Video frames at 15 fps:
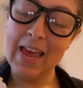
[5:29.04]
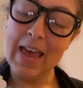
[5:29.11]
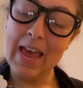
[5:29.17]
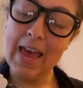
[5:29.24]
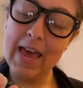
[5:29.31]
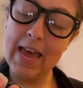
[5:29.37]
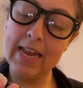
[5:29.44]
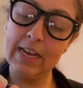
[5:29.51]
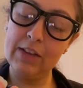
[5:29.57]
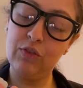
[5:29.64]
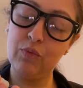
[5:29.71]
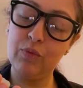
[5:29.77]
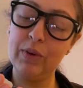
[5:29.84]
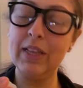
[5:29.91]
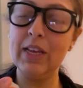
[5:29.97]
and
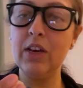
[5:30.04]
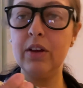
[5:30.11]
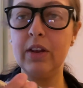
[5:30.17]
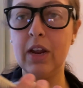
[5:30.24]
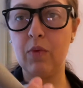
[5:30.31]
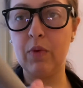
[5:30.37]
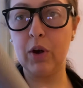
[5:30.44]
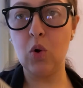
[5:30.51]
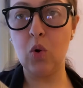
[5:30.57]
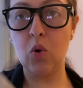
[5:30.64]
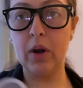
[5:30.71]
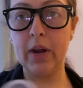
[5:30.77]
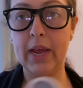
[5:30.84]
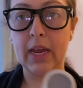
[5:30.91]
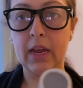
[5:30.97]
it's really good at
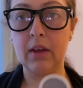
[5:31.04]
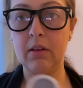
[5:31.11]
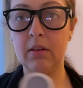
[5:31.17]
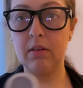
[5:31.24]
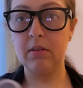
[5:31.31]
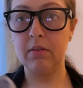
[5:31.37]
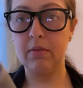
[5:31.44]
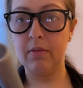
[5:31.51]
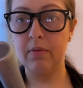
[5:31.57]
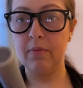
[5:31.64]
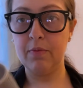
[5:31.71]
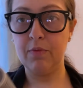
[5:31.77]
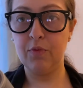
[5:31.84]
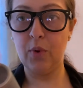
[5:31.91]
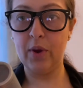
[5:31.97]
recording
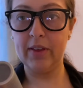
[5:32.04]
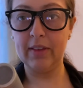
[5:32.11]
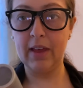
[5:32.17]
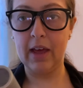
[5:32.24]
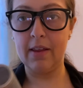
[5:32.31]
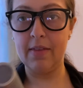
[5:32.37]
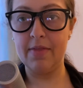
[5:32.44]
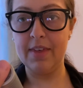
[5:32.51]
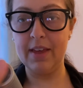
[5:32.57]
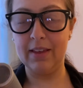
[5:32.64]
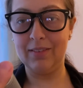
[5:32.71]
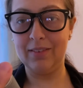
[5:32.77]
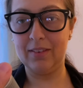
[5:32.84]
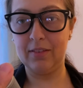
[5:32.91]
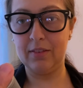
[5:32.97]
voice out of
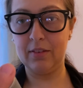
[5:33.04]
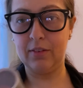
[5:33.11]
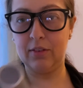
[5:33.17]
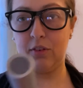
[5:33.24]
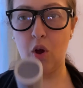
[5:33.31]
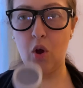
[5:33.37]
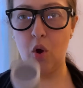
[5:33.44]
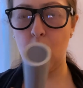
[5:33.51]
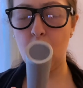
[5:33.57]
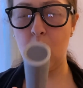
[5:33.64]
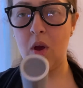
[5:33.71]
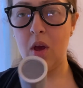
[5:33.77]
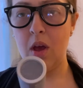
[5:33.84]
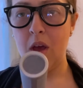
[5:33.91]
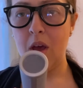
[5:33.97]
this.
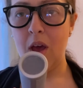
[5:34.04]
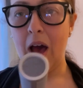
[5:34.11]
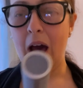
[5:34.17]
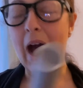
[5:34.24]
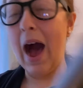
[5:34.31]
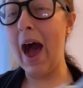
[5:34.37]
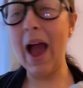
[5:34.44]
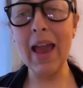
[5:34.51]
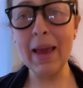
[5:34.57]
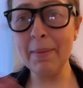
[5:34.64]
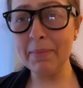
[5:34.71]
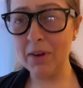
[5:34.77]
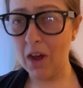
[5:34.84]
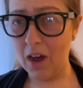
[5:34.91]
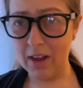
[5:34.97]
So I
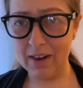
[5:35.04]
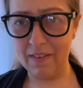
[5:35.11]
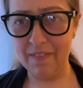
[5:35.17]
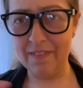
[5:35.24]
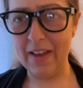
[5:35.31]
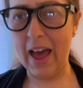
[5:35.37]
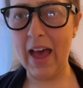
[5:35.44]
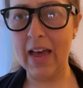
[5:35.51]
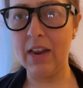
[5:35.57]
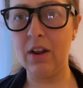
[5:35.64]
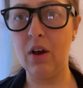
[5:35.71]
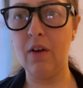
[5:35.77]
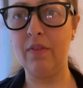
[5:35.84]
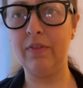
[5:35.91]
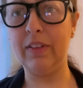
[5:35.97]
am not a fan
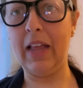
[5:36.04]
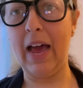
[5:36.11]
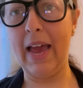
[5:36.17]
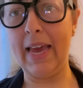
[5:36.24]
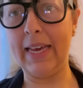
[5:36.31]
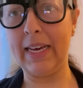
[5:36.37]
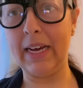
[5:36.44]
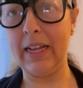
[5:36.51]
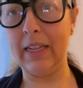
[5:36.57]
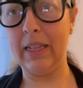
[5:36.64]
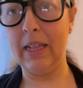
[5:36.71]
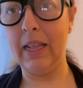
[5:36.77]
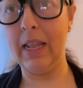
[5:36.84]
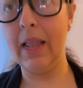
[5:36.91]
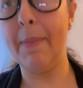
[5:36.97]
of like
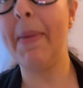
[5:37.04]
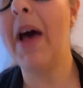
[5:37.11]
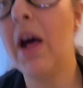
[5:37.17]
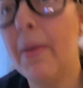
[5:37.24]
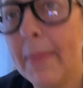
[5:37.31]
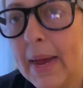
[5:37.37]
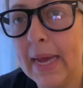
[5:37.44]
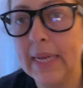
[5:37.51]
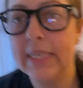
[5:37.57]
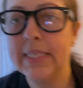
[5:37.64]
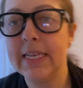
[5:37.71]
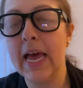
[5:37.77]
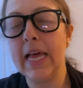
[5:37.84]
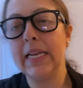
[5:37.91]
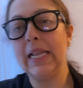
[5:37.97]
lapel mics
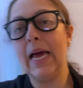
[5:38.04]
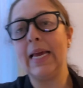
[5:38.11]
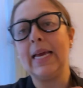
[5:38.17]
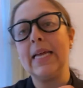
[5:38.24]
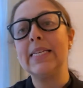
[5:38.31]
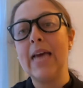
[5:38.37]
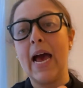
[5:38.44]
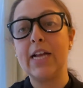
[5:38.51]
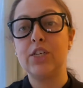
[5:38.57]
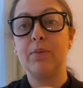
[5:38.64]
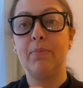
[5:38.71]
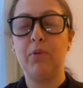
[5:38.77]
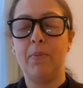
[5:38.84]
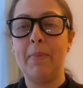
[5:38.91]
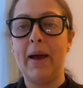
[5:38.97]
and like
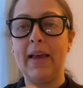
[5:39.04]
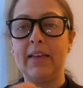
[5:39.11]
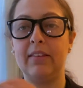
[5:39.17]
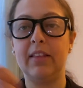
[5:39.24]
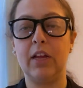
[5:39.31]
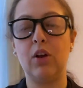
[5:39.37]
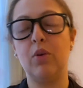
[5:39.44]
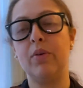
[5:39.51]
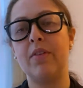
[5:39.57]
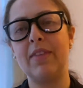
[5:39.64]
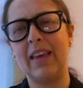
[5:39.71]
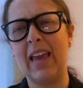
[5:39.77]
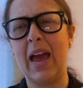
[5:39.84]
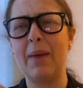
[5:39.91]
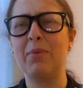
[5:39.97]
attachable mics that go into the
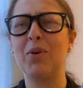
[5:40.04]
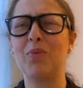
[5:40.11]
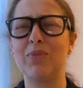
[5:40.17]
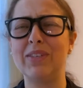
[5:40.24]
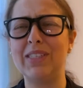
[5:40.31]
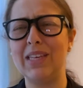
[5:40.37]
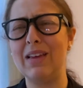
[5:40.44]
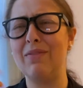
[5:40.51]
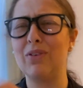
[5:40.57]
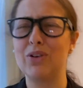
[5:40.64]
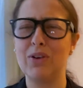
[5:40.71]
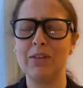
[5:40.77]
camera, receiver,